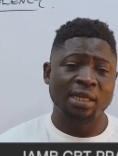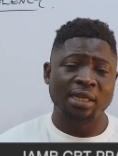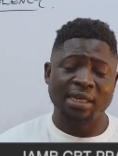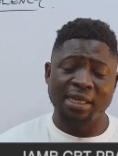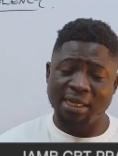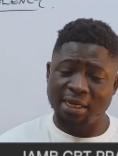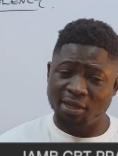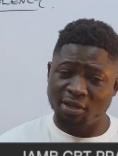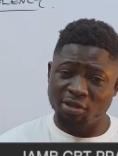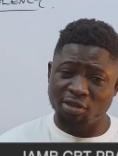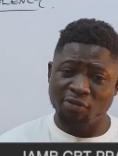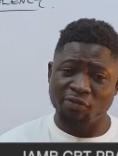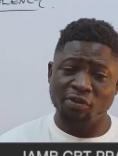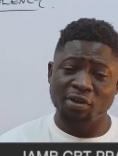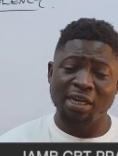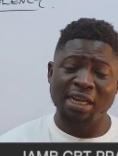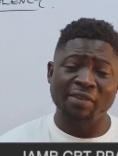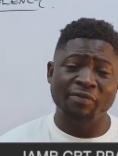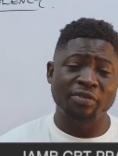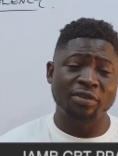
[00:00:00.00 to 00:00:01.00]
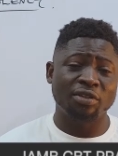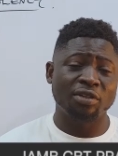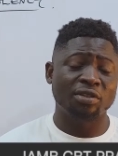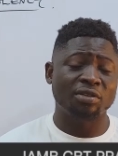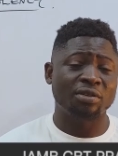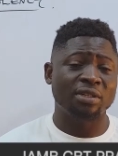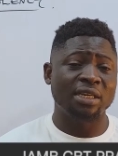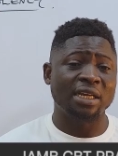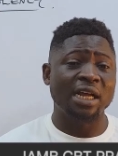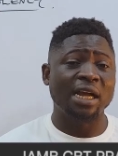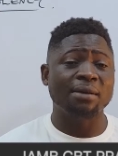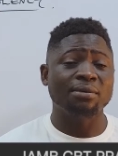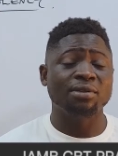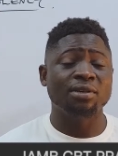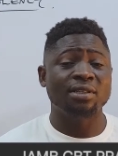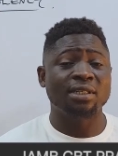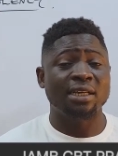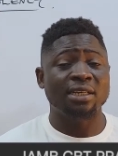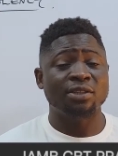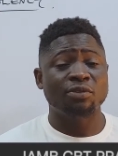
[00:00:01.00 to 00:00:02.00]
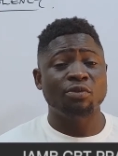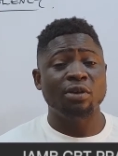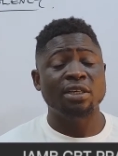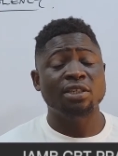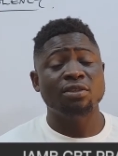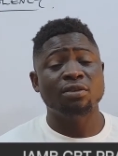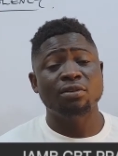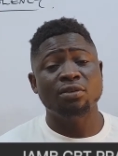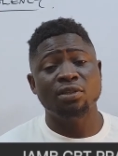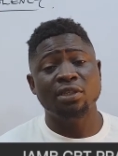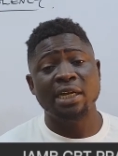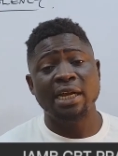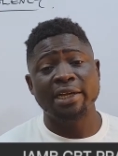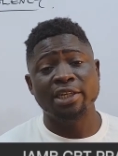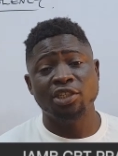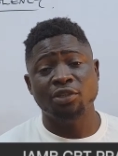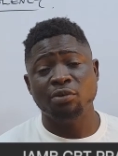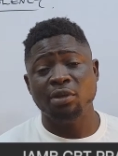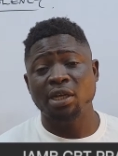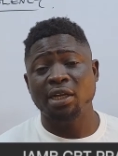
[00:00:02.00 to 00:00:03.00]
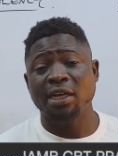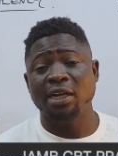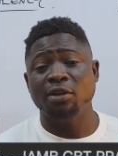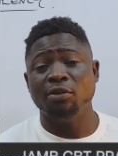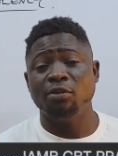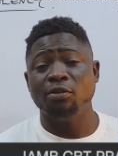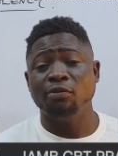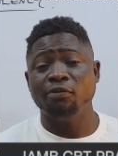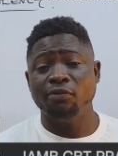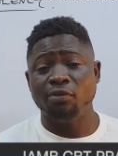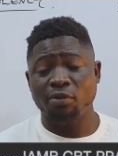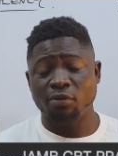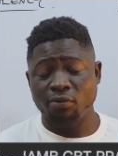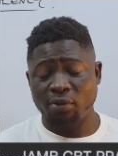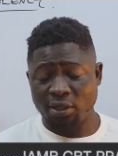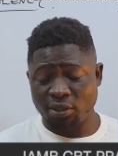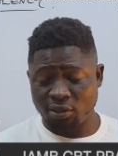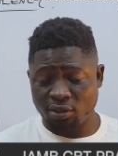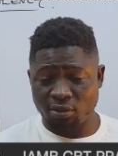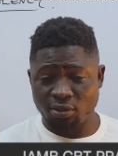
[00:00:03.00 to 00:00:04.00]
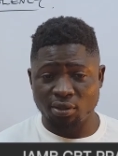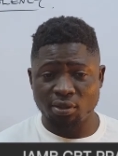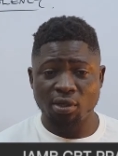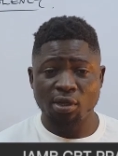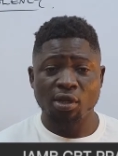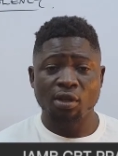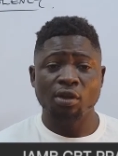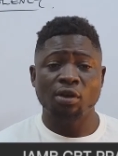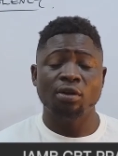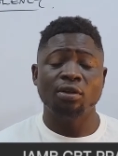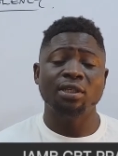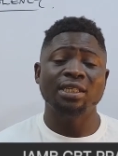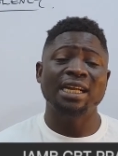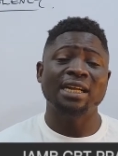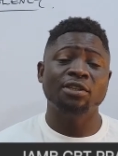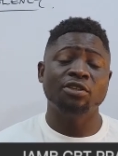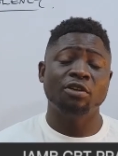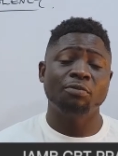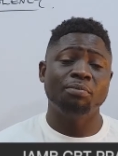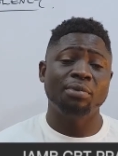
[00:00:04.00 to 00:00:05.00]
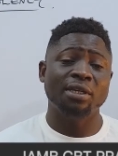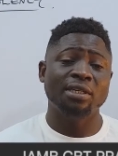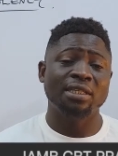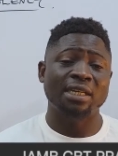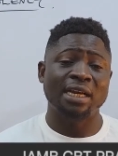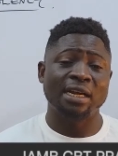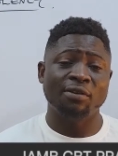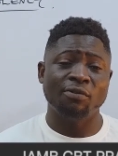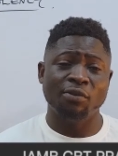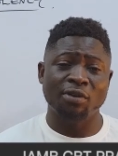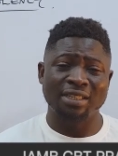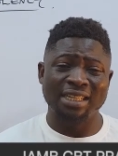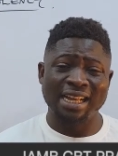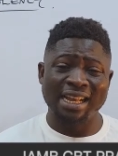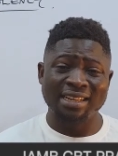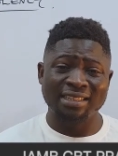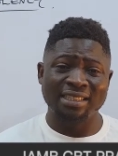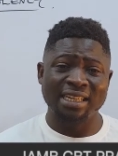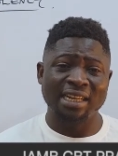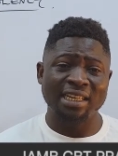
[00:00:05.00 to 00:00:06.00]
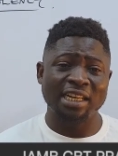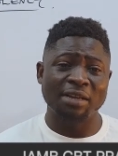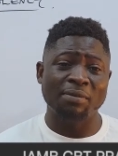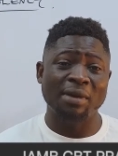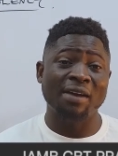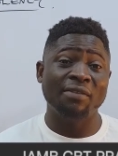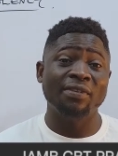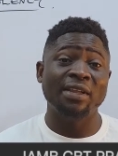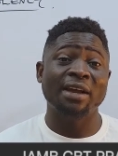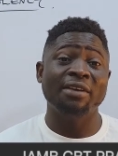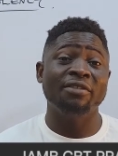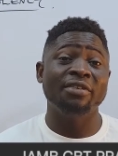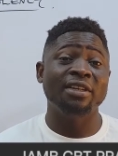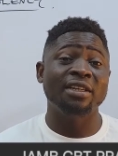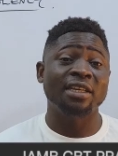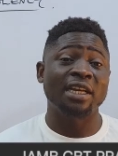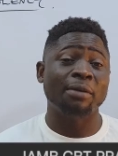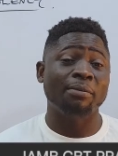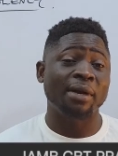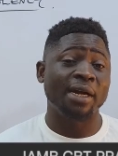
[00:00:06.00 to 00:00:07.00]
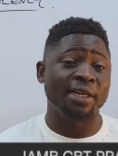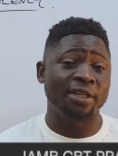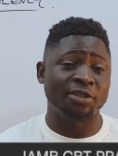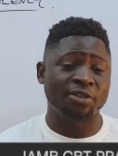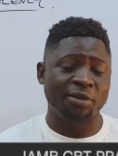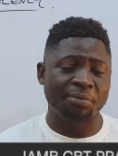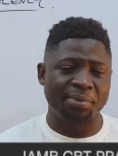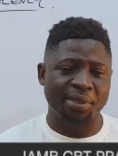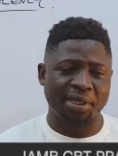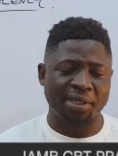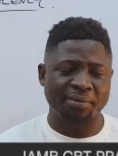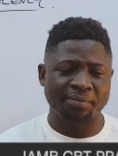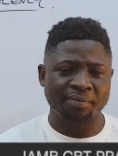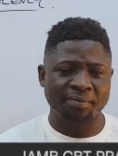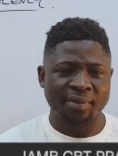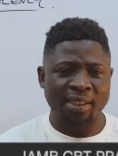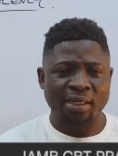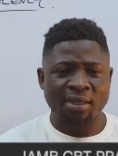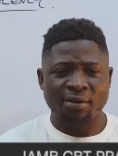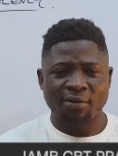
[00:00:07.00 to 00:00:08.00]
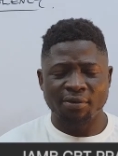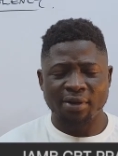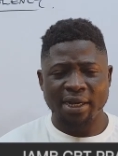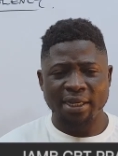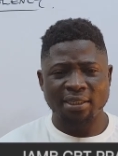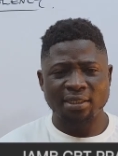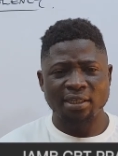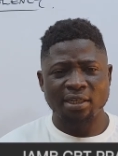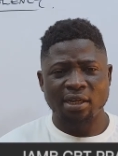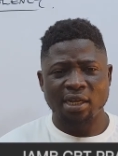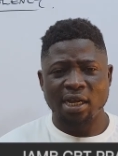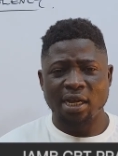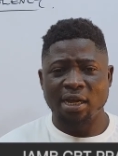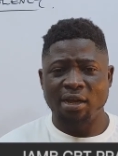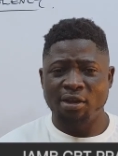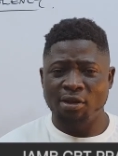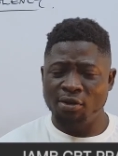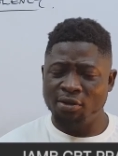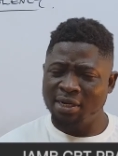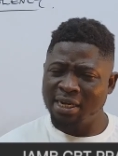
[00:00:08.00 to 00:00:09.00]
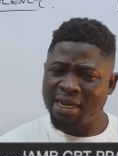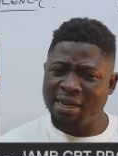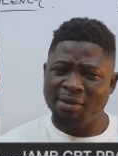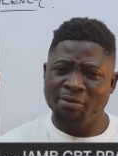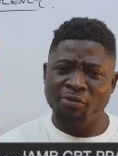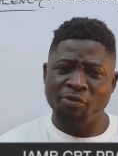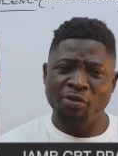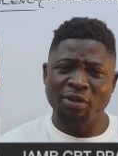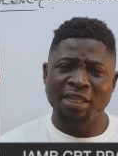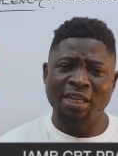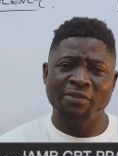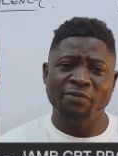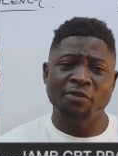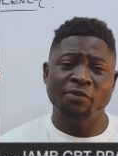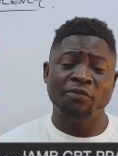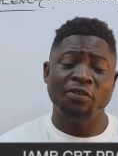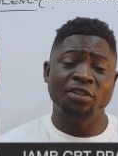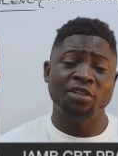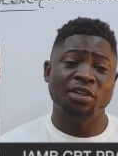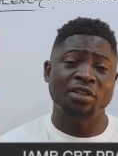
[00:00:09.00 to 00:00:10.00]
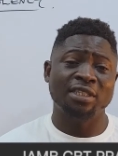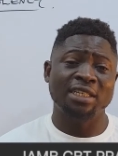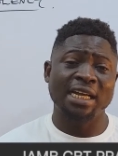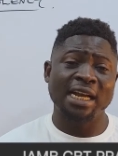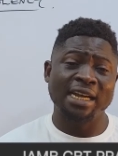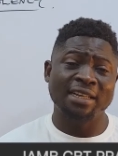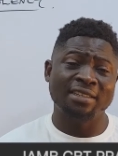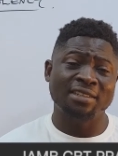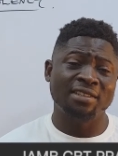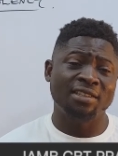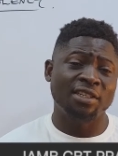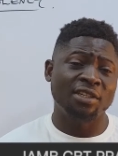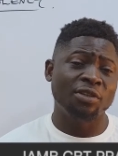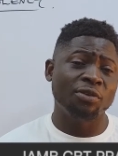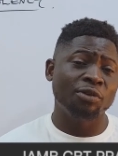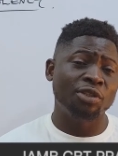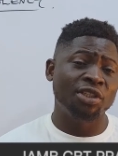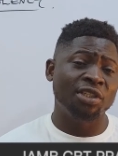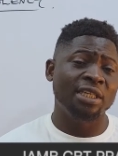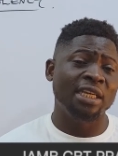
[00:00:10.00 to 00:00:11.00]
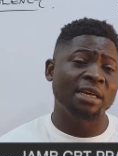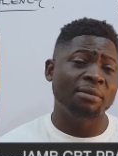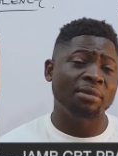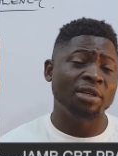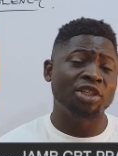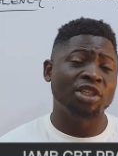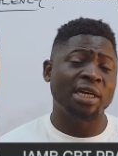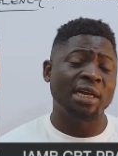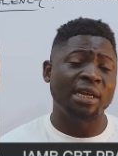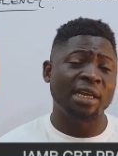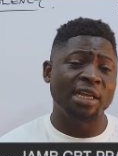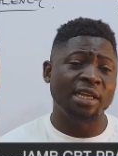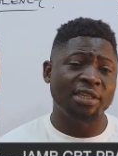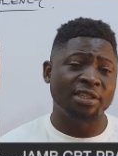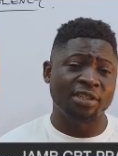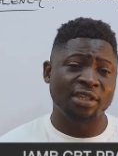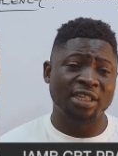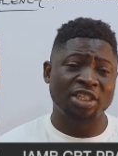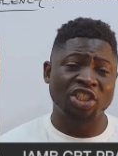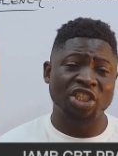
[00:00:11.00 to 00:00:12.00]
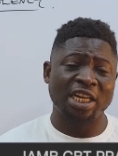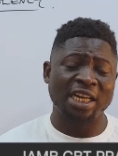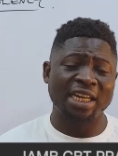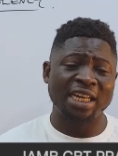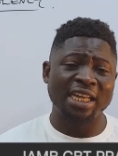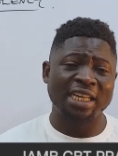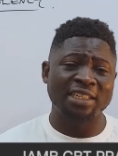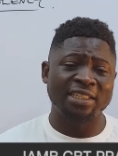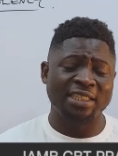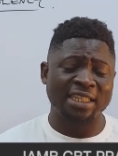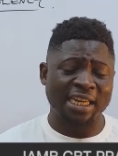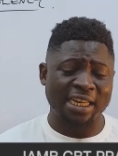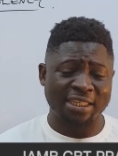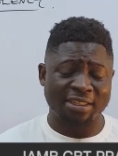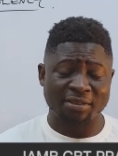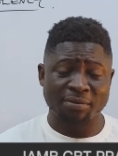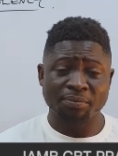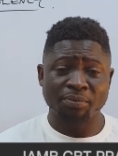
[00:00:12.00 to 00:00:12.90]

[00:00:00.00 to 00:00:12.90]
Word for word: There are a lot of other features on the app, such as question search, where you can look for questions on that topics and what answer them after reading about the topic right? Uh, other wonderful features has is the UTME challenge, a challenge that